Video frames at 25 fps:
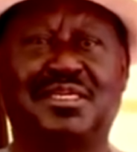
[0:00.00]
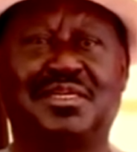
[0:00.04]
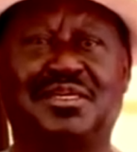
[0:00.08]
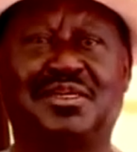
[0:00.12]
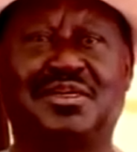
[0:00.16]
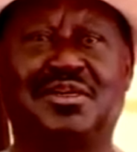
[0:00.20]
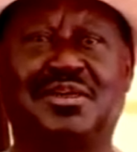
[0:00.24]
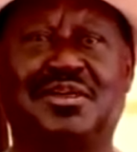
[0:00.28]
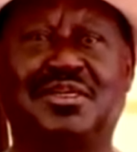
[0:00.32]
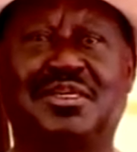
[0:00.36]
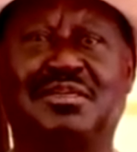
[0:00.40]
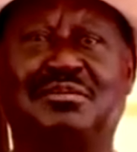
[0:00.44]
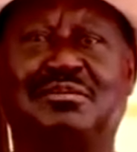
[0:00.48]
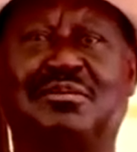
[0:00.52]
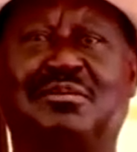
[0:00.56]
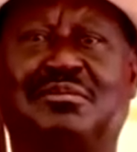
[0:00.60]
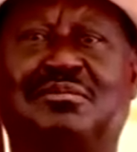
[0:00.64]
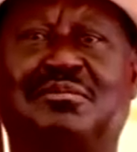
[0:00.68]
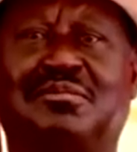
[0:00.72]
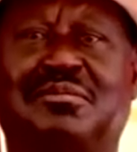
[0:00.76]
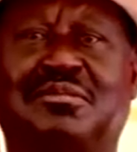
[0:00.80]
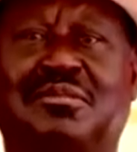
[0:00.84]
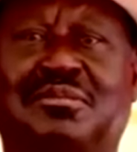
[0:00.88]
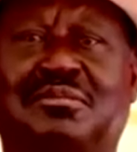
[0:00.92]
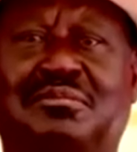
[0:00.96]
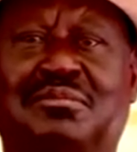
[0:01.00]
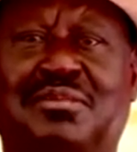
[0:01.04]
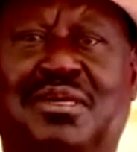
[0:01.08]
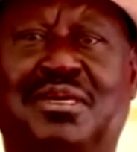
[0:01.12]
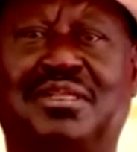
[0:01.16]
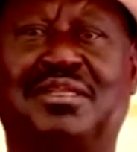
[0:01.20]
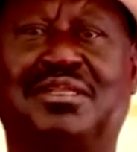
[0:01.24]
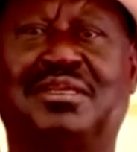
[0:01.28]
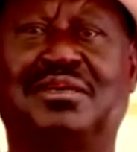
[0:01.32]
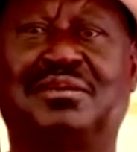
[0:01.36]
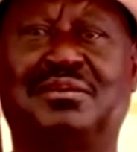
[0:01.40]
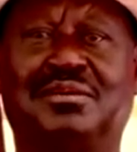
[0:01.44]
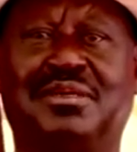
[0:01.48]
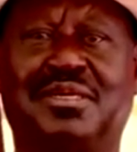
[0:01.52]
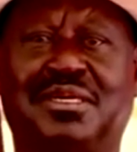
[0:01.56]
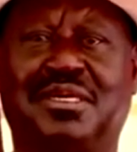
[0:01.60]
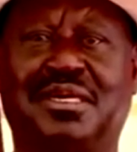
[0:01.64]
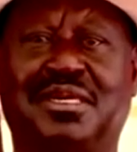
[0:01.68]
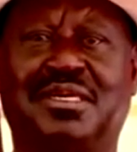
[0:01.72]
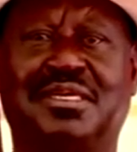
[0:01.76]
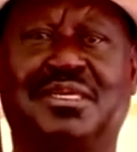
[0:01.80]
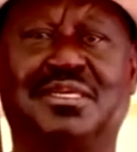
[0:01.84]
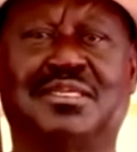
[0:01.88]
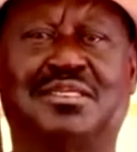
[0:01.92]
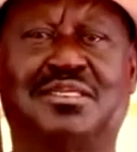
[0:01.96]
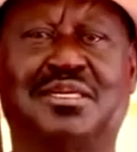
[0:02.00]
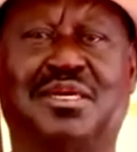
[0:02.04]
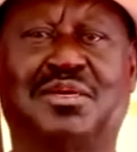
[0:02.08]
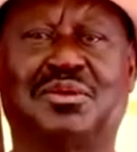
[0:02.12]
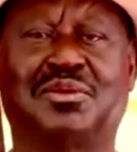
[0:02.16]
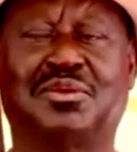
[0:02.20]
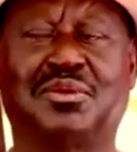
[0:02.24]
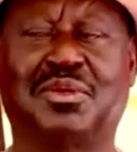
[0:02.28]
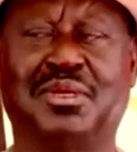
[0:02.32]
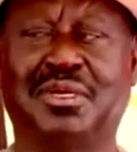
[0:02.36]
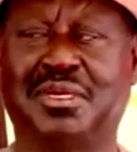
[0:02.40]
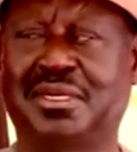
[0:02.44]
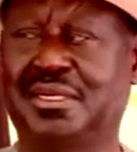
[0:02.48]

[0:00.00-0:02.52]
Honorable Martha Wangari Karua